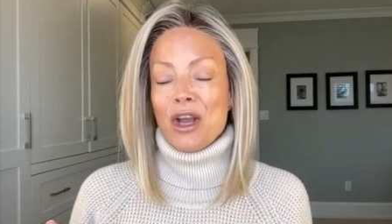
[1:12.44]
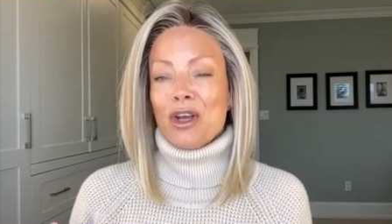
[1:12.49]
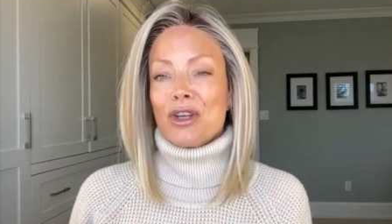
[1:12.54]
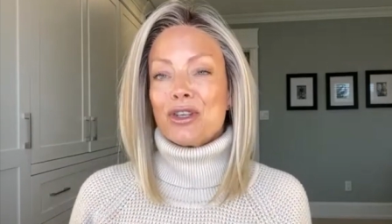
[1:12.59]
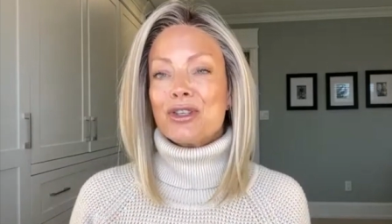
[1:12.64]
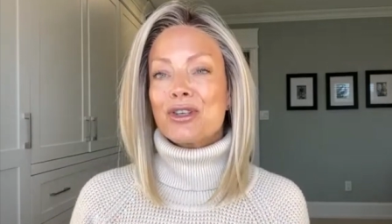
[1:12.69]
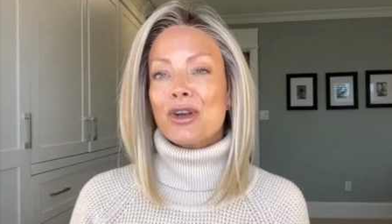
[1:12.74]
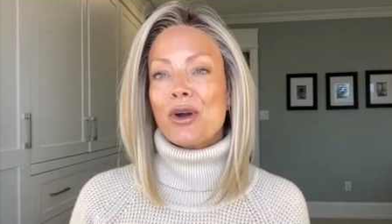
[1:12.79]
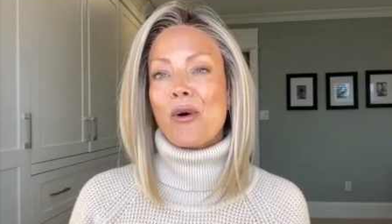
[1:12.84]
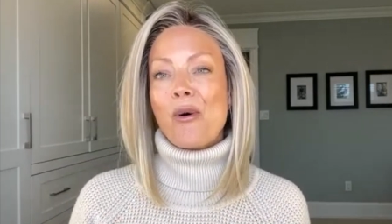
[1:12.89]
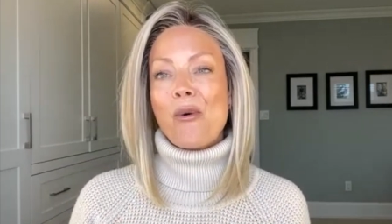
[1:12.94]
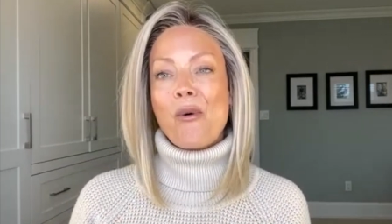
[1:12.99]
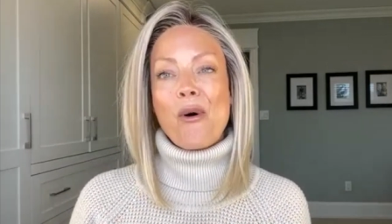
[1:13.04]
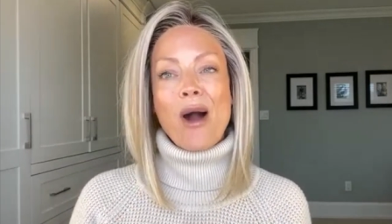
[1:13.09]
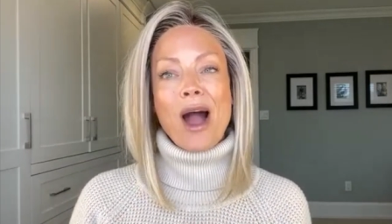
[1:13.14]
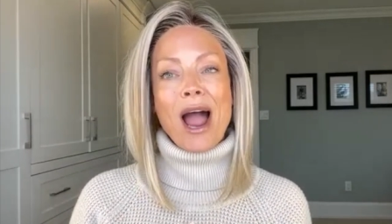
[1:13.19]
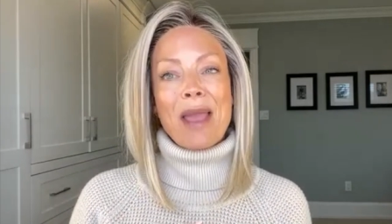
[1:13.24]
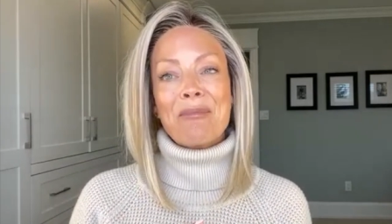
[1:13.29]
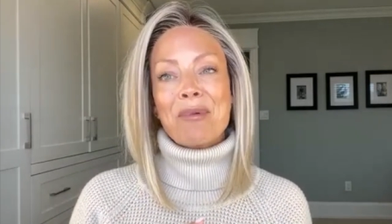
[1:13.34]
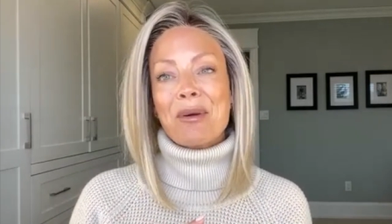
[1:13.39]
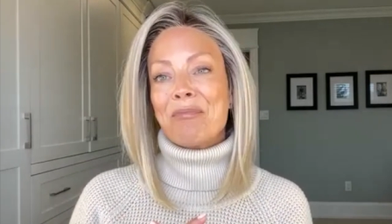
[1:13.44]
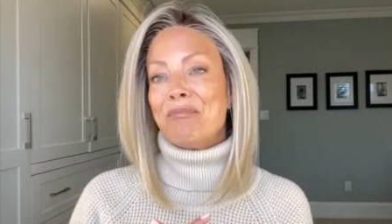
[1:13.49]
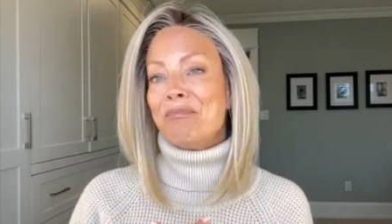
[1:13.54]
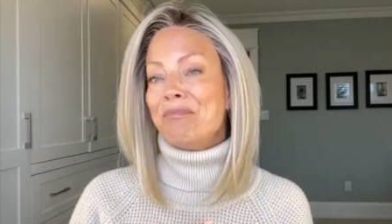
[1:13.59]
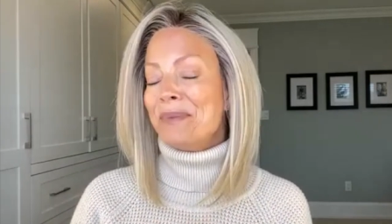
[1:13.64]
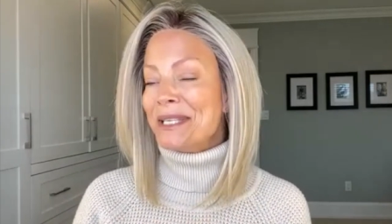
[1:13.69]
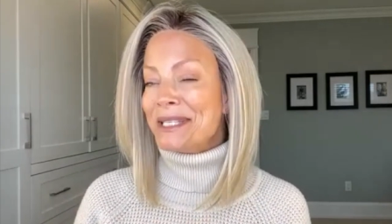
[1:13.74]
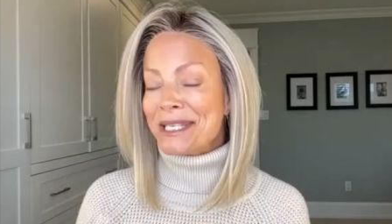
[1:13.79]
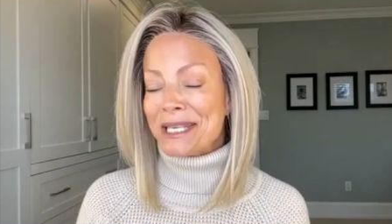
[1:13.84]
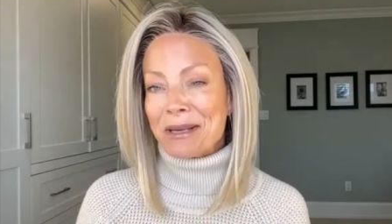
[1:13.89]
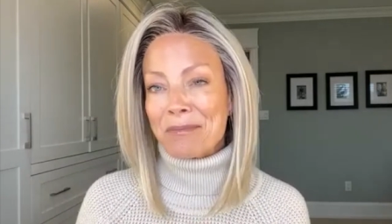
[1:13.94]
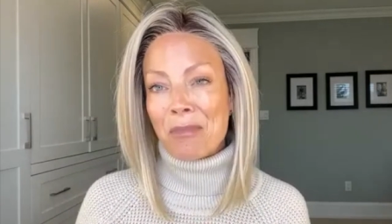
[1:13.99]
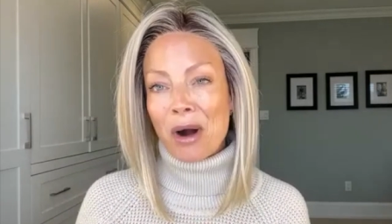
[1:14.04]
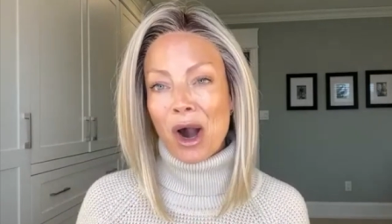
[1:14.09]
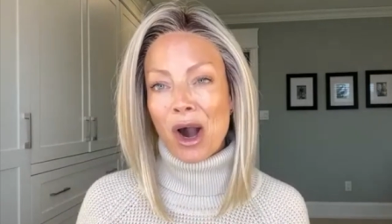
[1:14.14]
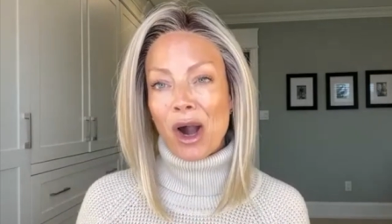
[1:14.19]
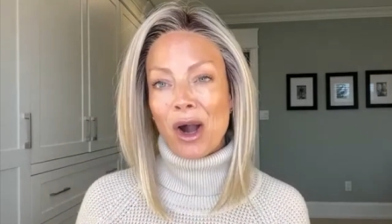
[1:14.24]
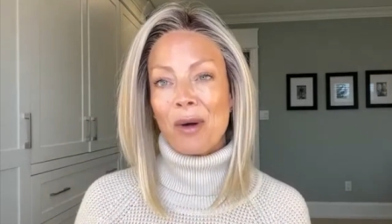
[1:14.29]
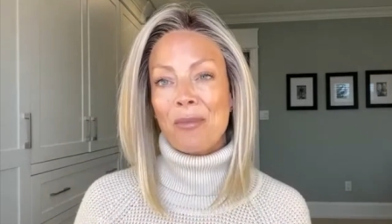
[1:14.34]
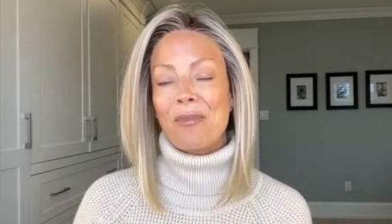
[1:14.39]
So I'm a busy
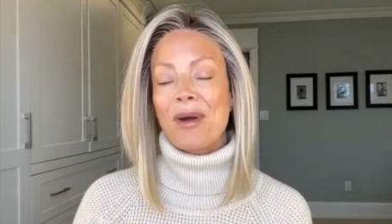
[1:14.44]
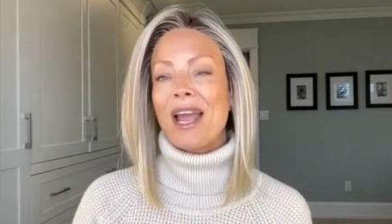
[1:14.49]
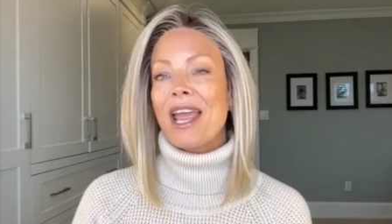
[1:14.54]
mom.